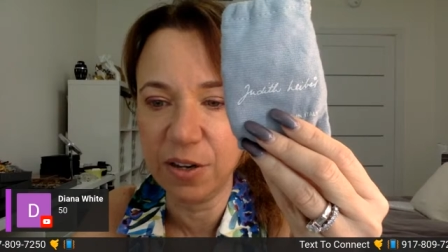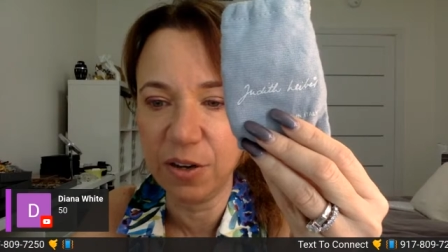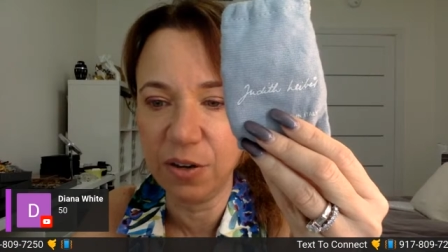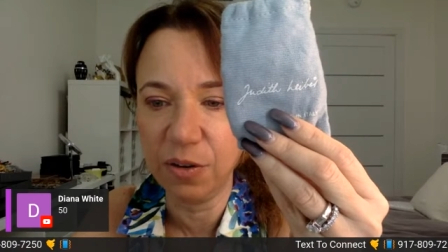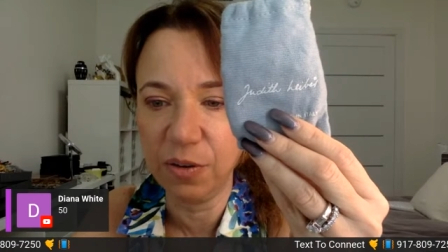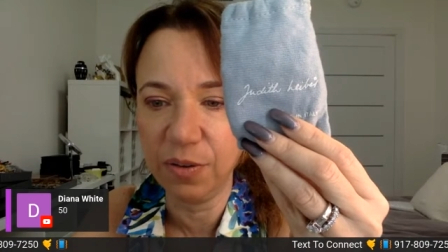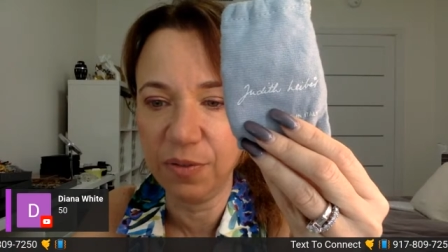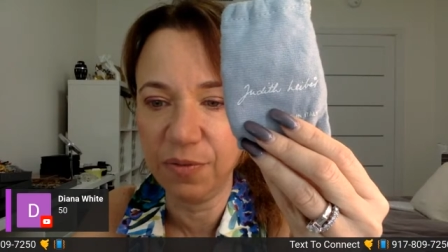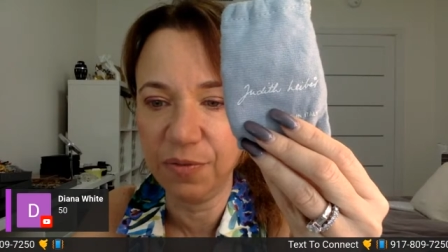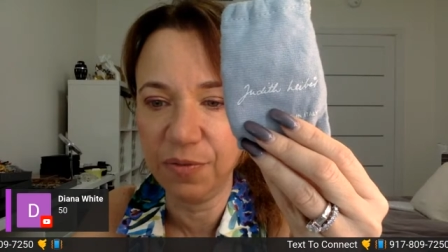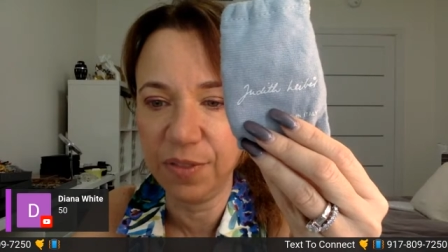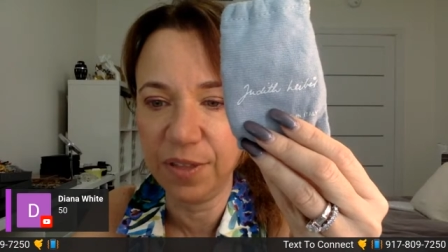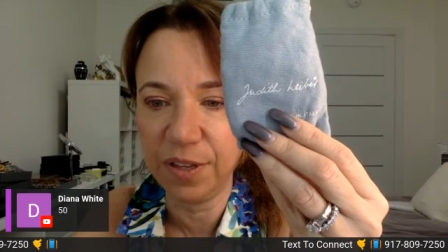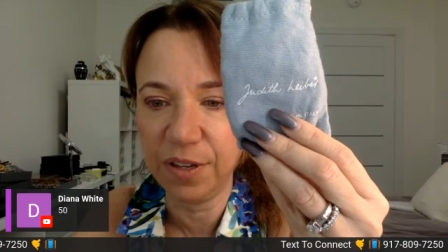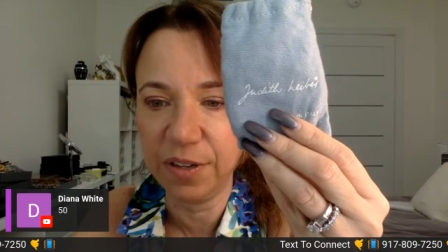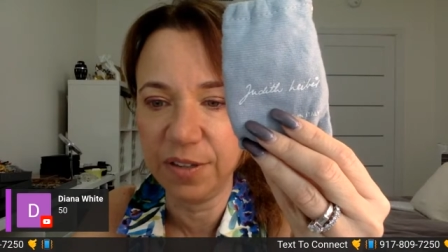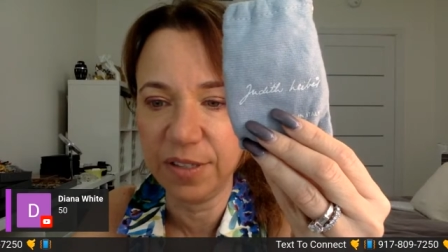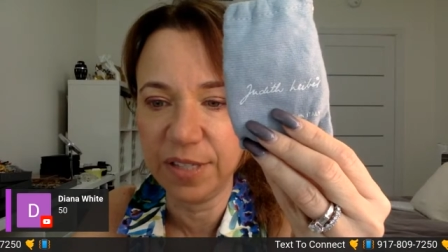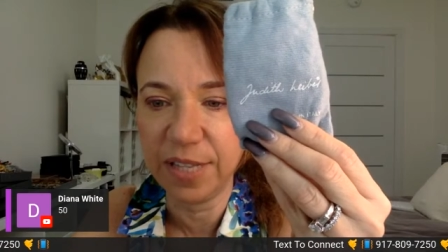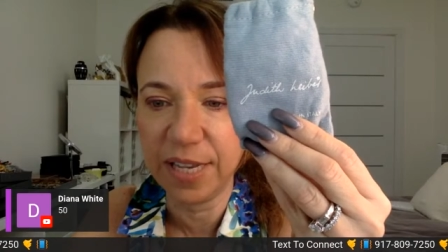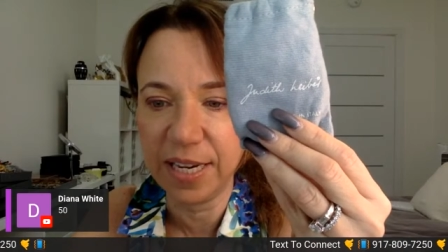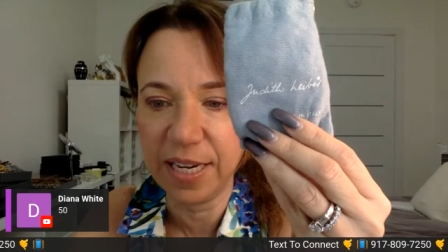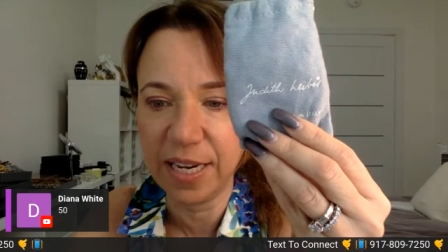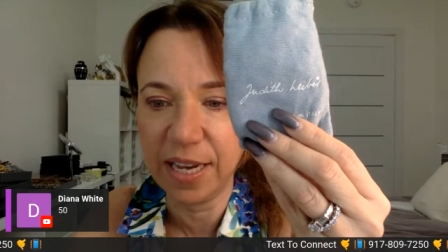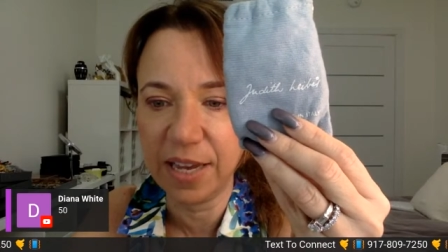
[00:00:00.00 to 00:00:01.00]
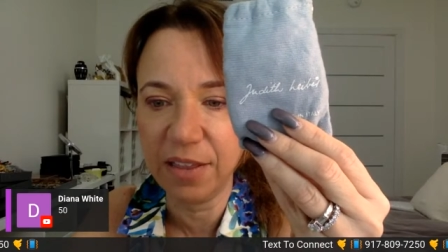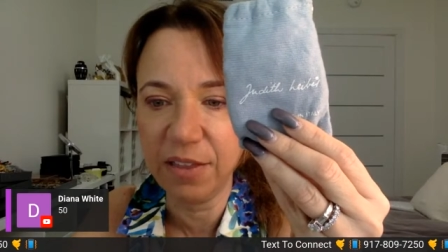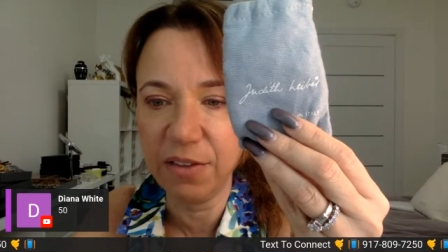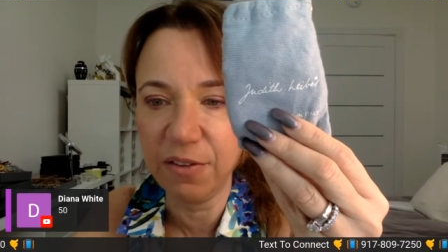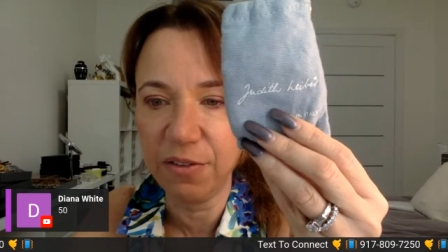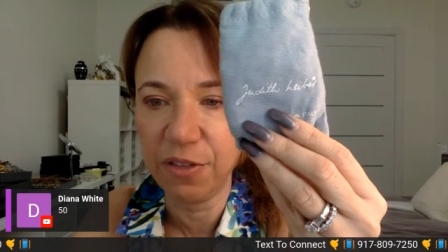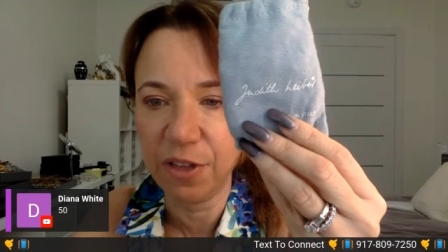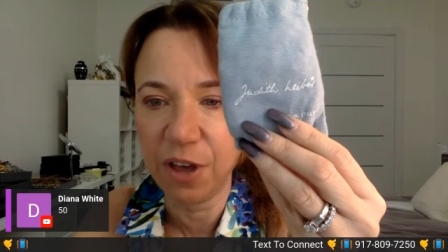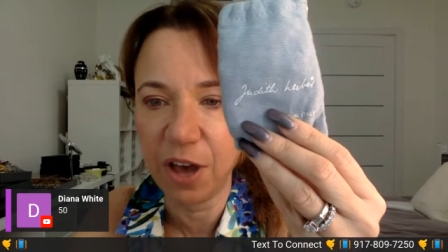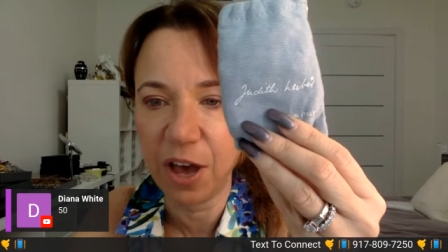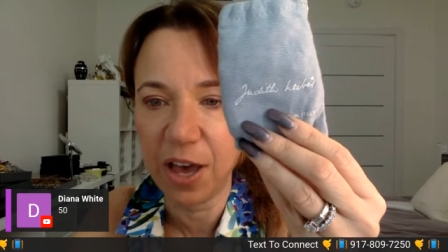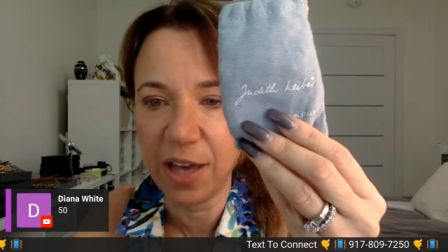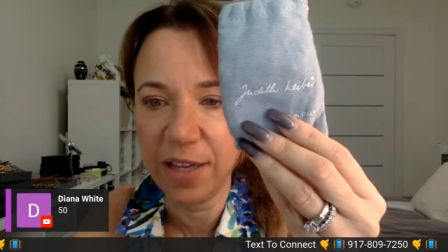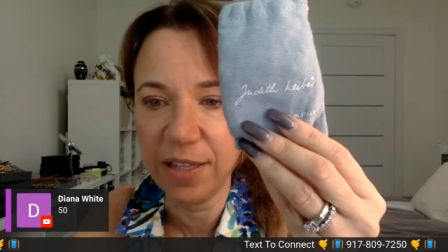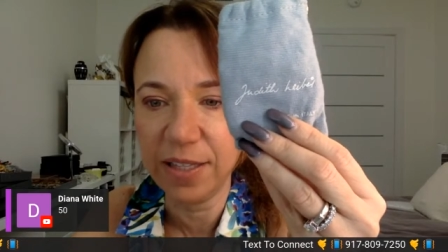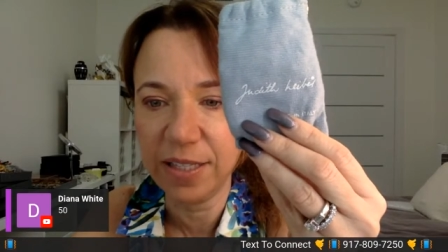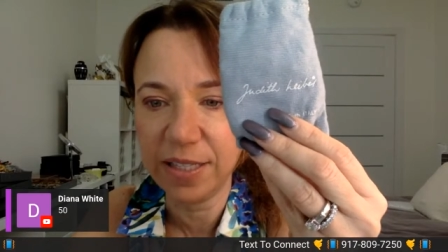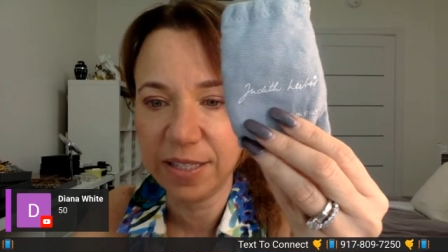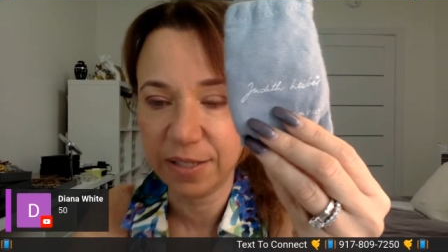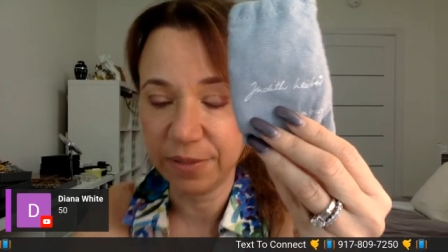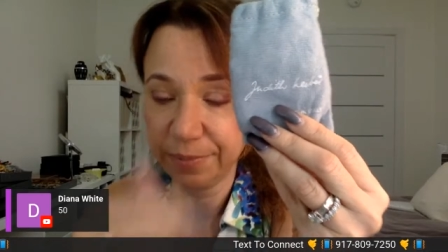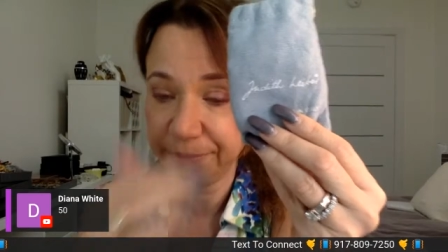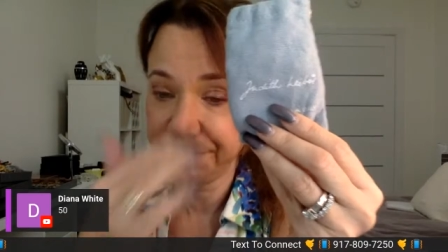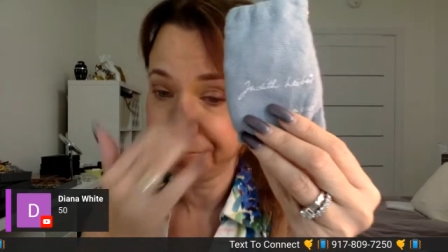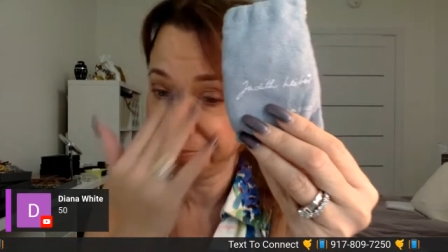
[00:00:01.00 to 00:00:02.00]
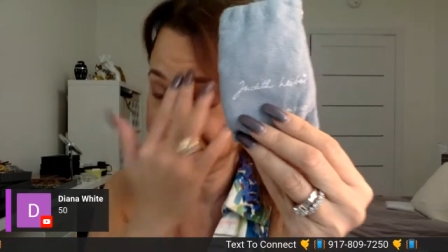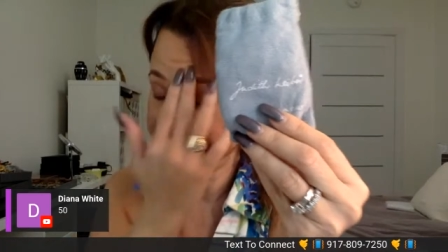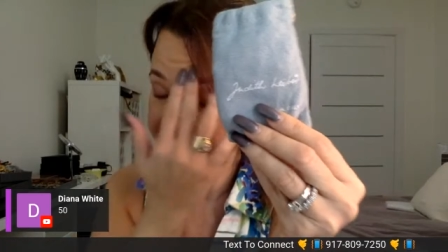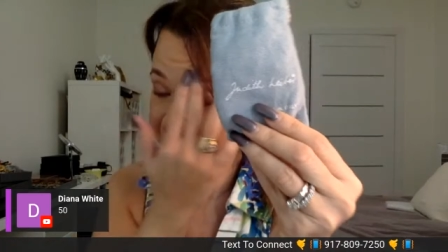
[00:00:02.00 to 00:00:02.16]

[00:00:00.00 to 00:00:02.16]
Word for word: know if there's any other thoughts.